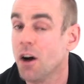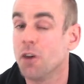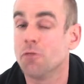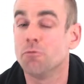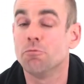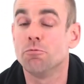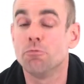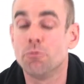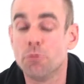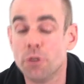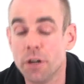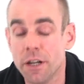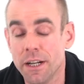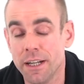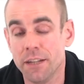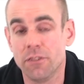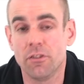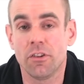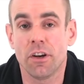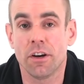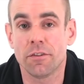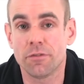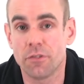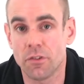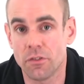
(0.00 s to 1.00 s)
I'm really
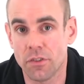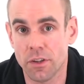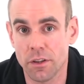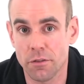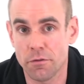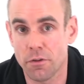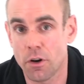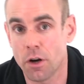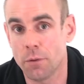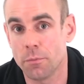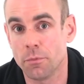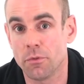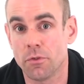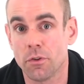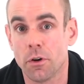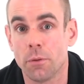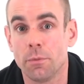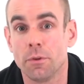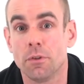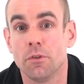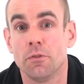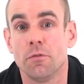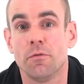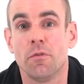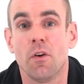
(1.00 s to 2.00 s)
chuffed to see the Vibram
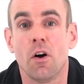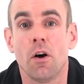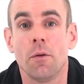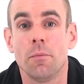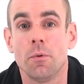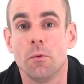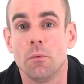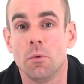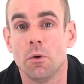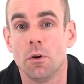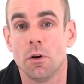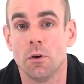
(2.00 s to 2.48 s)
sole because Vibram